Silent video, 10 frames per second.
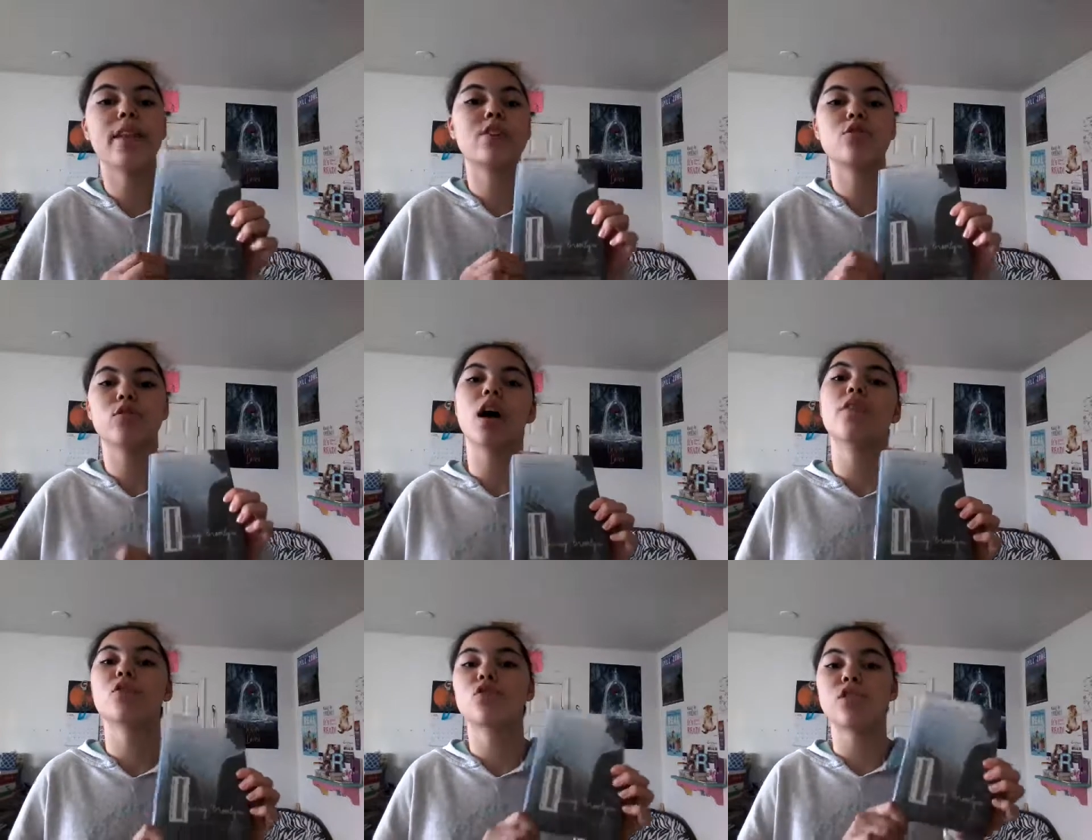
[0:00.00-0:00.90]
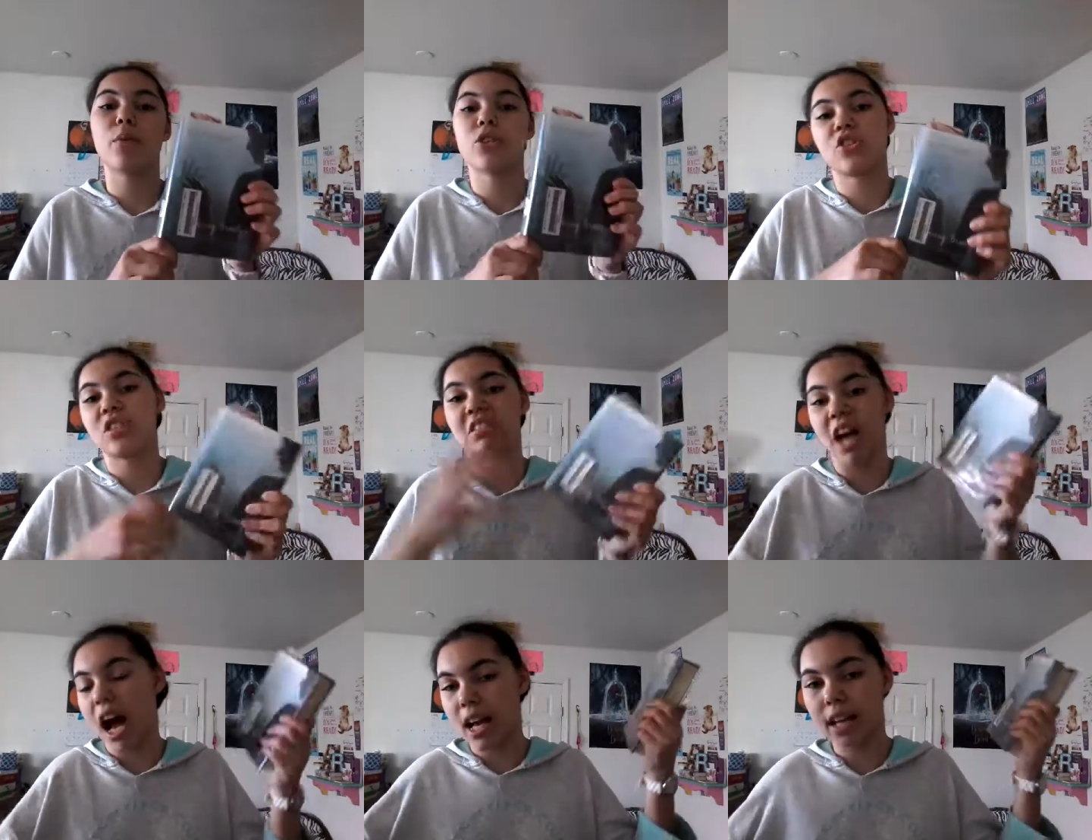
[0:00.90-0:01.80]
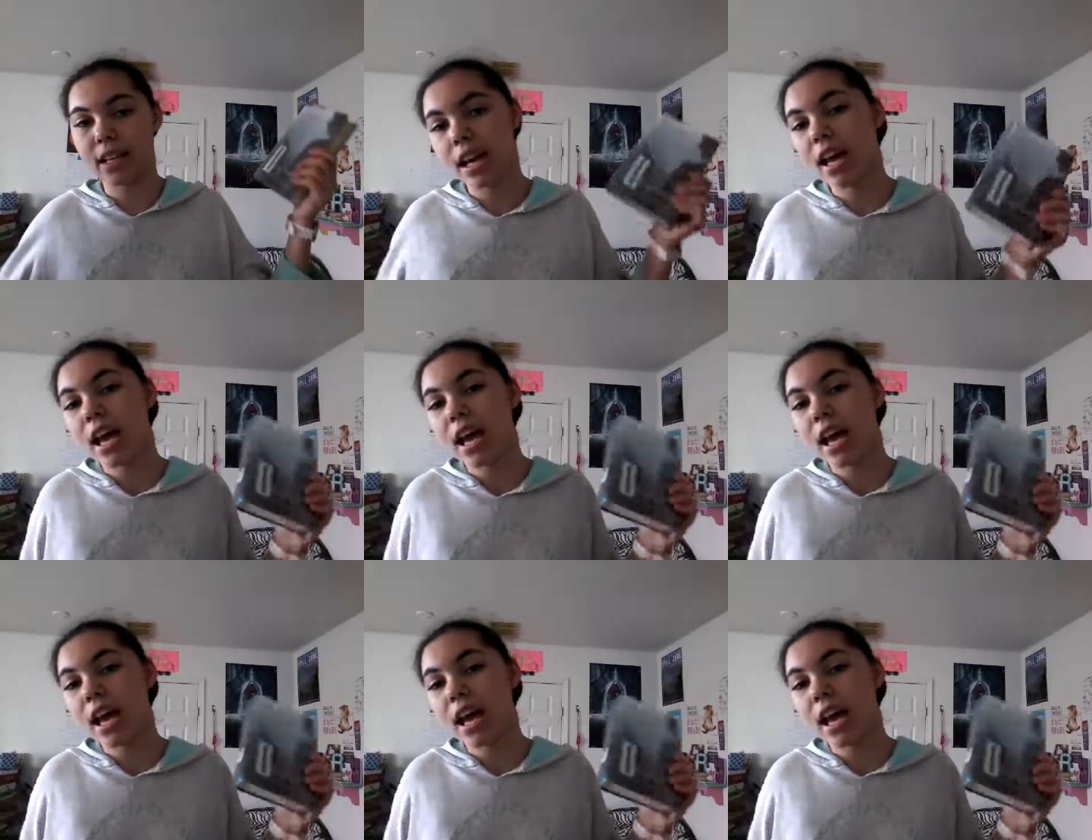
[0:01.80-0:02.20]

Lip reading: that you loved or someone just died.